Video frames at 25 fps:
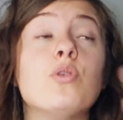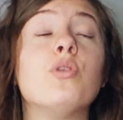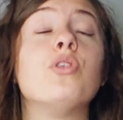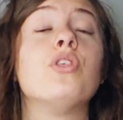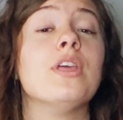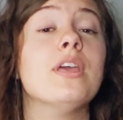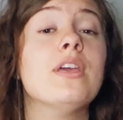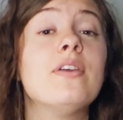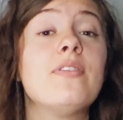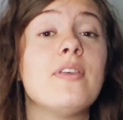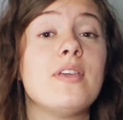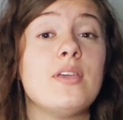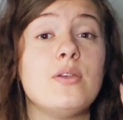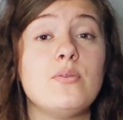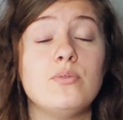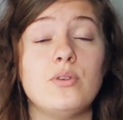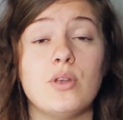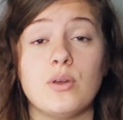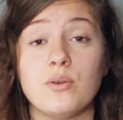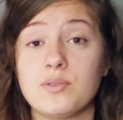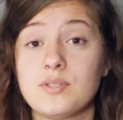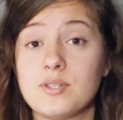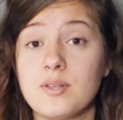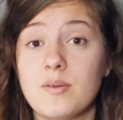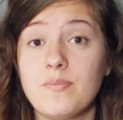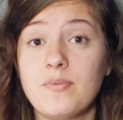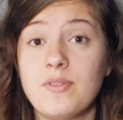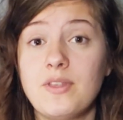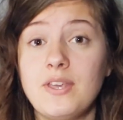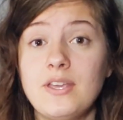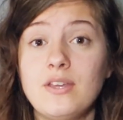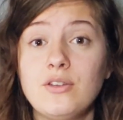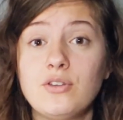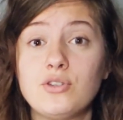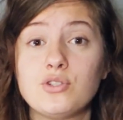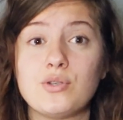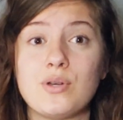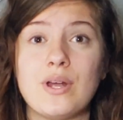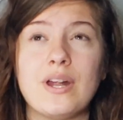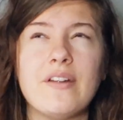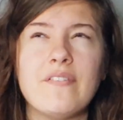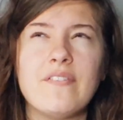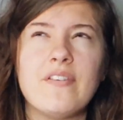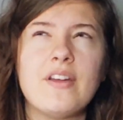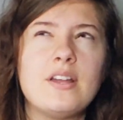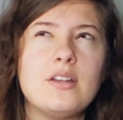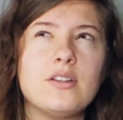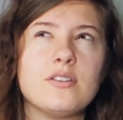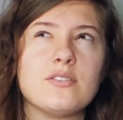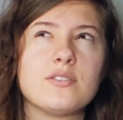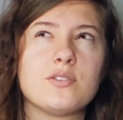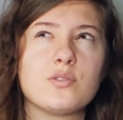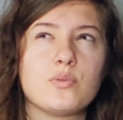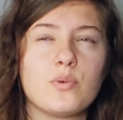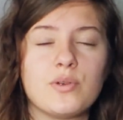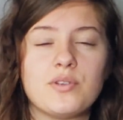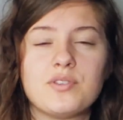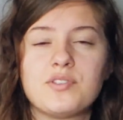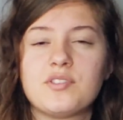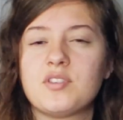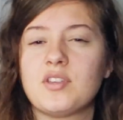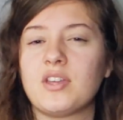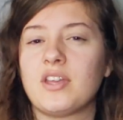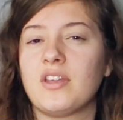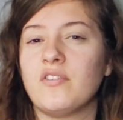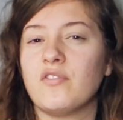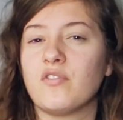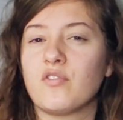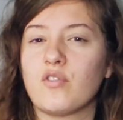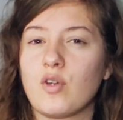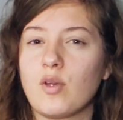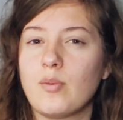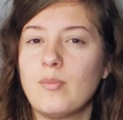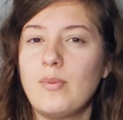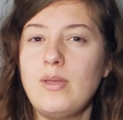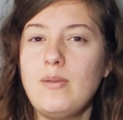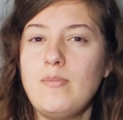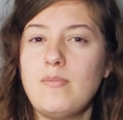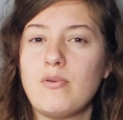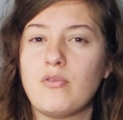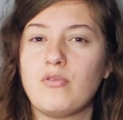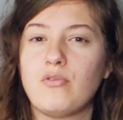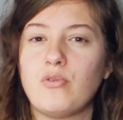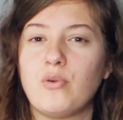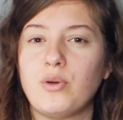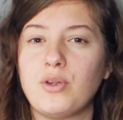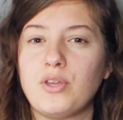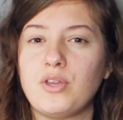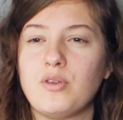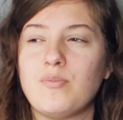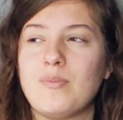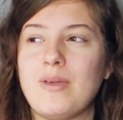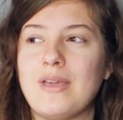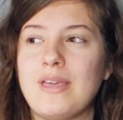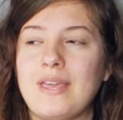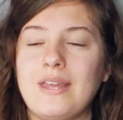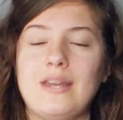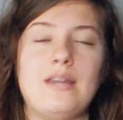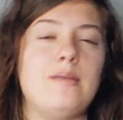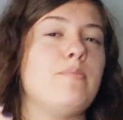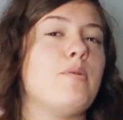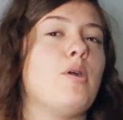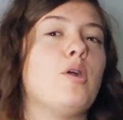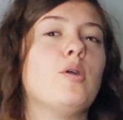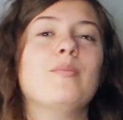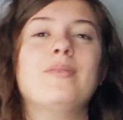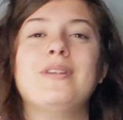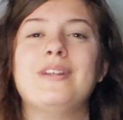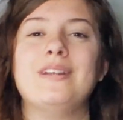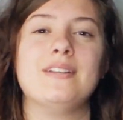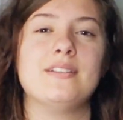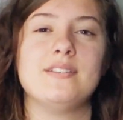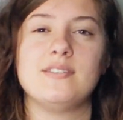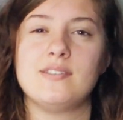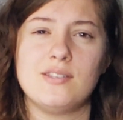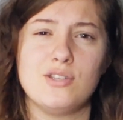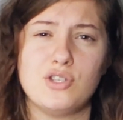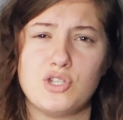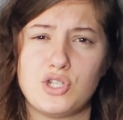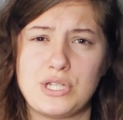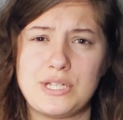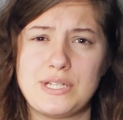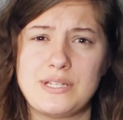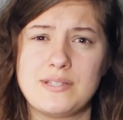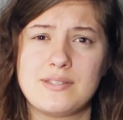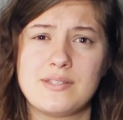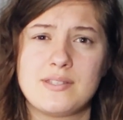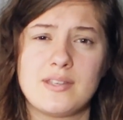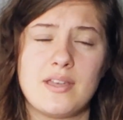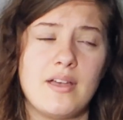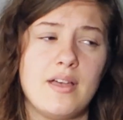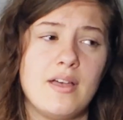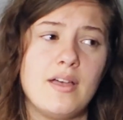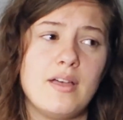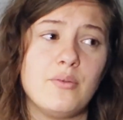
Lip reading: think that you know something, try to find a source to confirm it before you make any permanent decisions.